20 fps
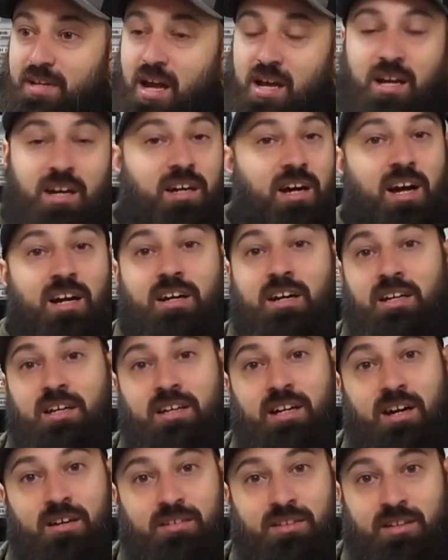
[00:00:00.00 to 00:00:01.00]
I got to
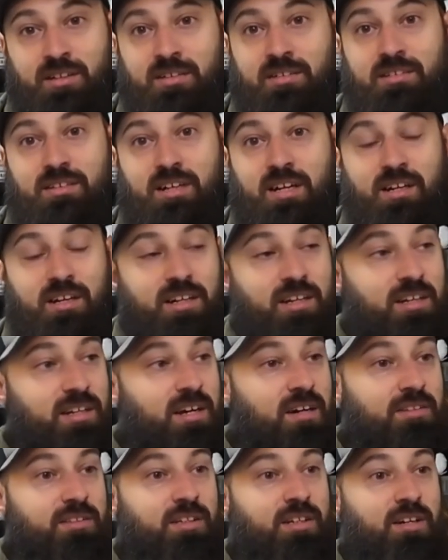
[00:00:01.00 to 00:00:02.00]
get out there. I got to get
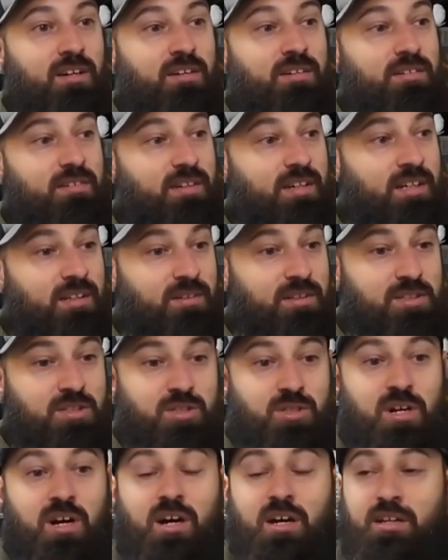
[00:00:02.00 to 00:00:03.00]
out there and at
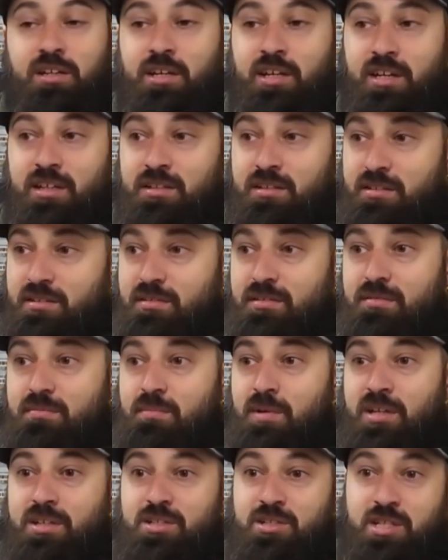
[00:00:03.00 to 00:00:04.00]
least try to get
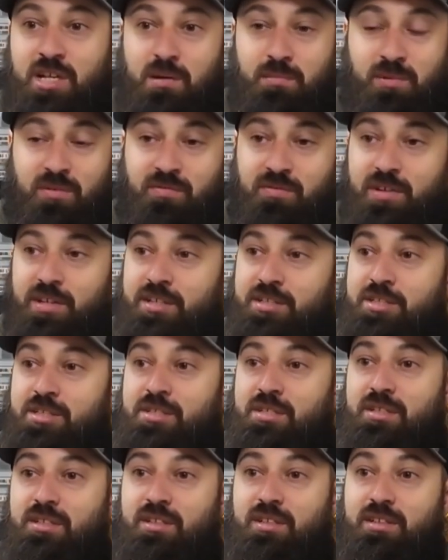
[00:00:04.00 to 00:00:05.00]
my December
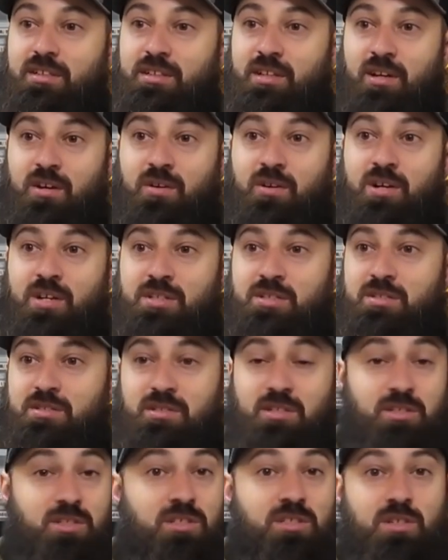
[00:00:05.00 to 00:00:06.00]
fish, you know, because
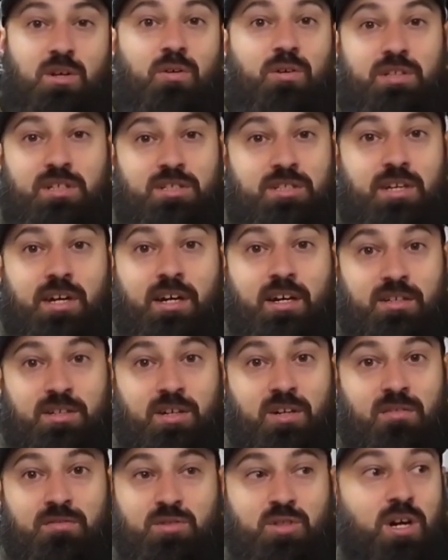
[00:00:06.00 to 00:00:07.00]
this is only the second
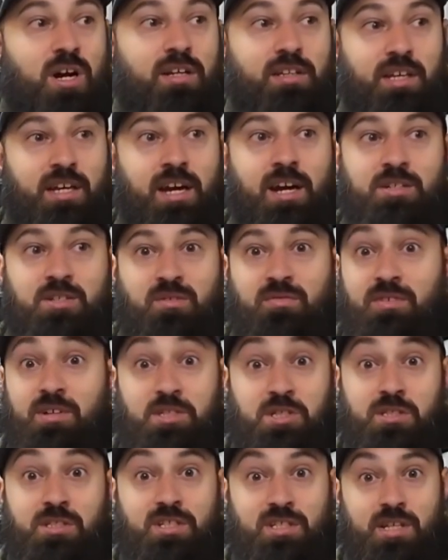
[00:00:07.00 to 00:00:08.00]
year of trying to catch a
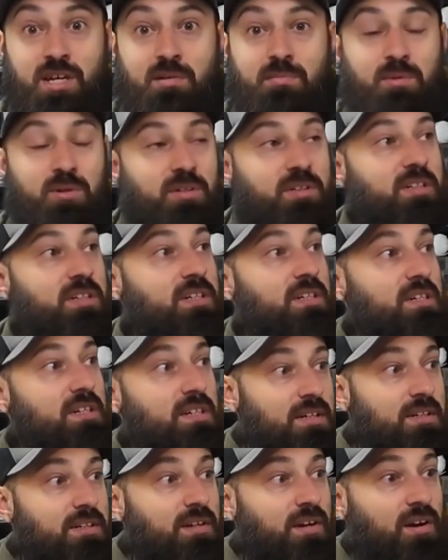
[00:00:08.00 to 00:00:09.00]
fish in December.
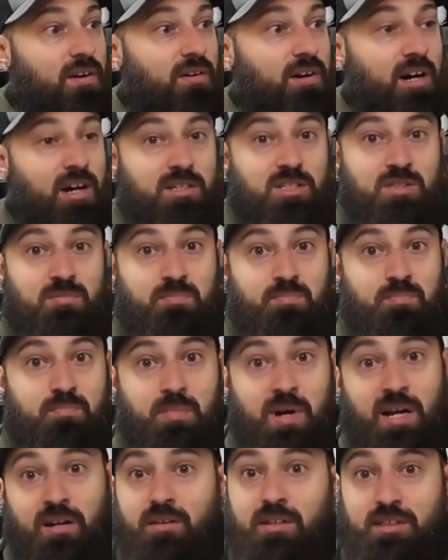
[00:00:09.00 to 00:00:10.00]
You know, I just
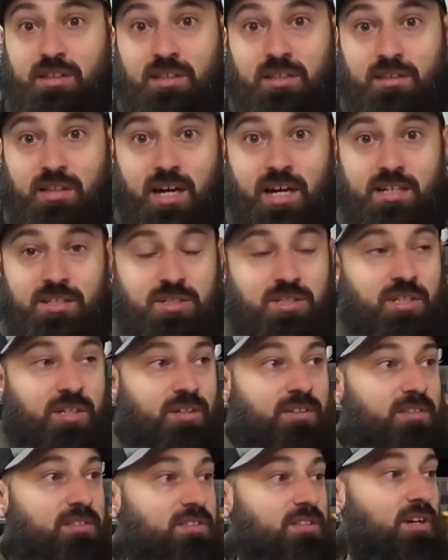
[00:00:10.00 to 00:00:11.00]
barely did it last
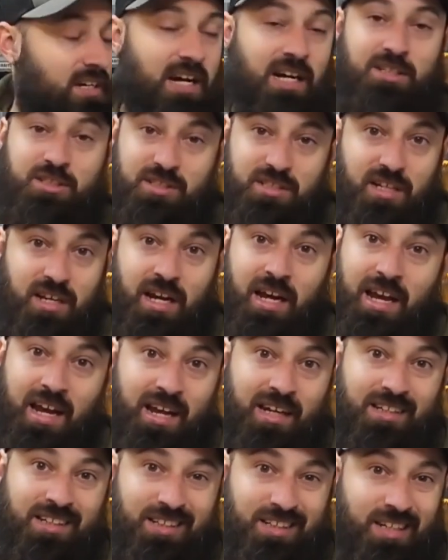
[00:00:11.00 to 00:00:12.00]
year. I
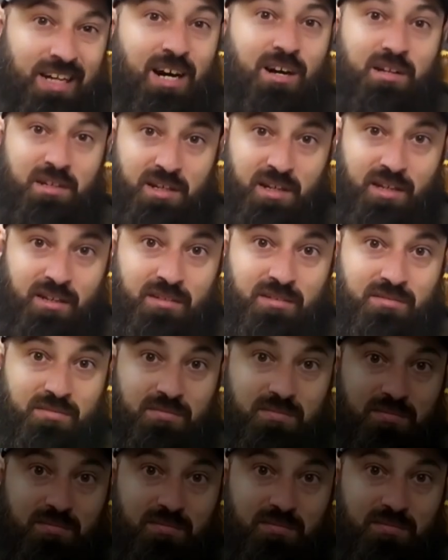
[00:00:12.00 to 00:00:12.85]
had to get out again.